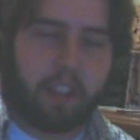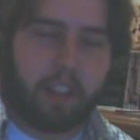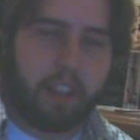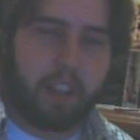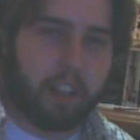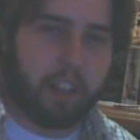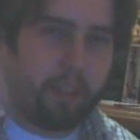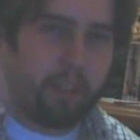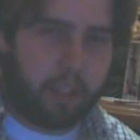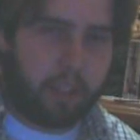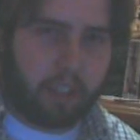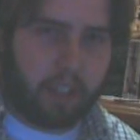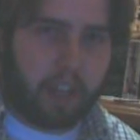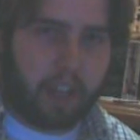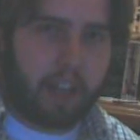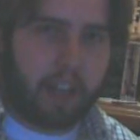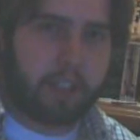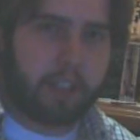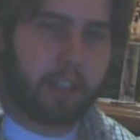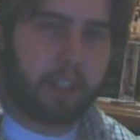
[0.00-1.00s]
and hear the
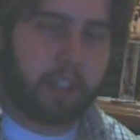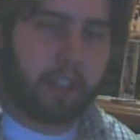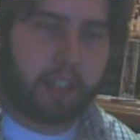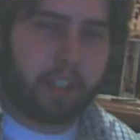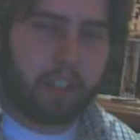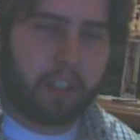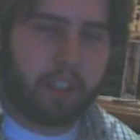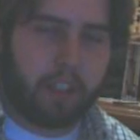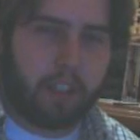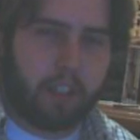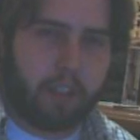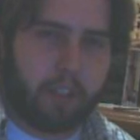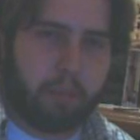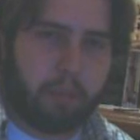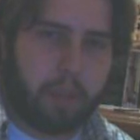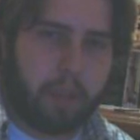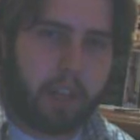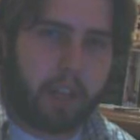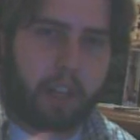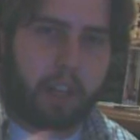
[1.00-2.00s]
logic
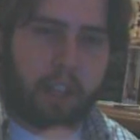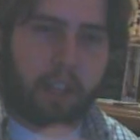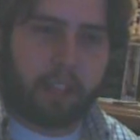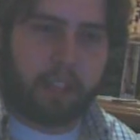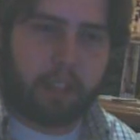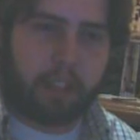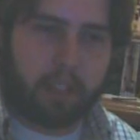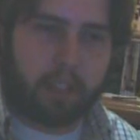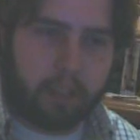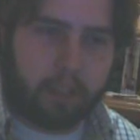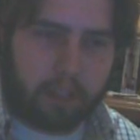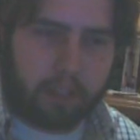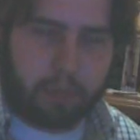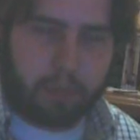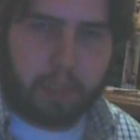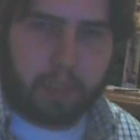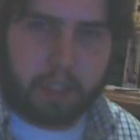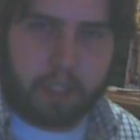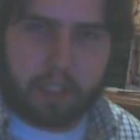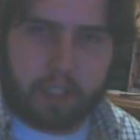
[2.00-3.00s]
behind
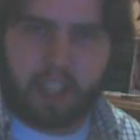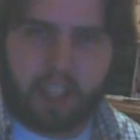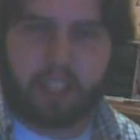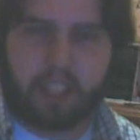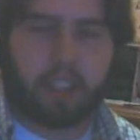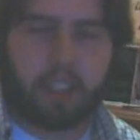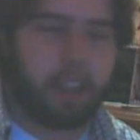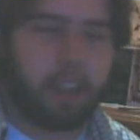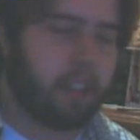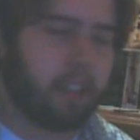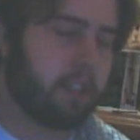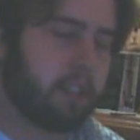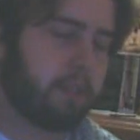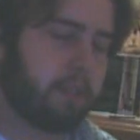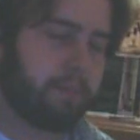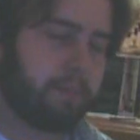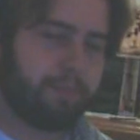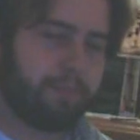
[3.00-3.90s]
some of these headlines.